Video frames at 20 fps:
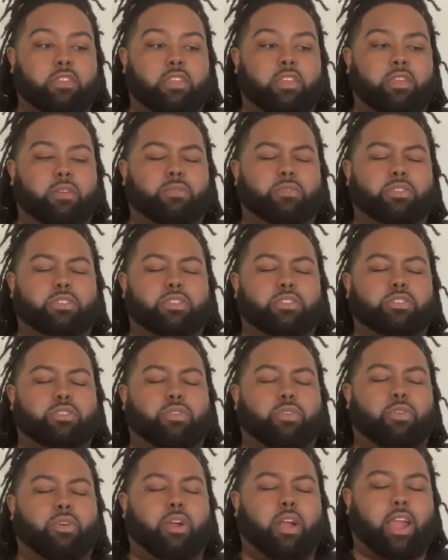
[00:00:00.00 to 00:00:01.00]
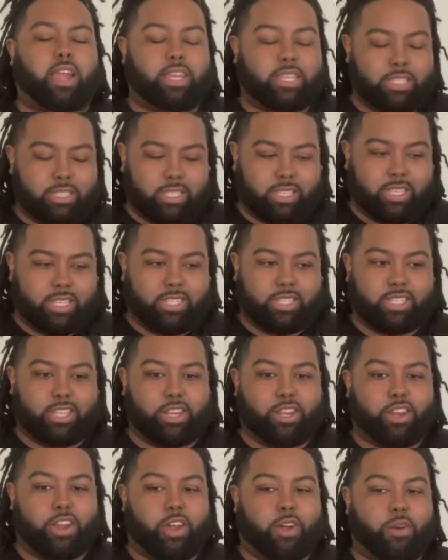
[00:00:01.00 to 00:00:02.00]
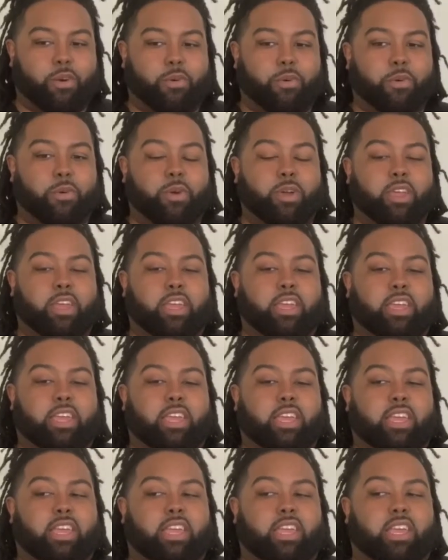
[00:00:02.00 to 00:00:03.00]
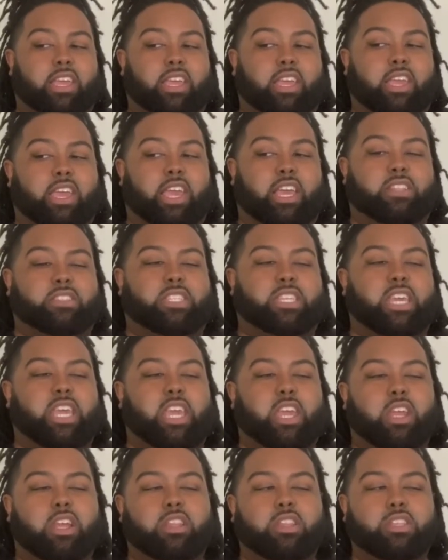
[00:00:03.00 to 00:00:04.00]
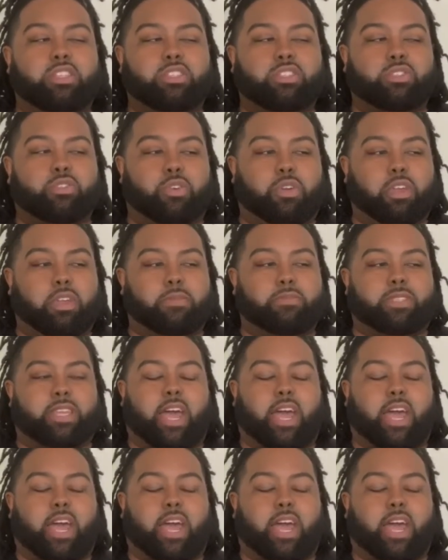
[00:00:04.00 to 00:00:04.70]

it was just crazy to know and to hear the screams.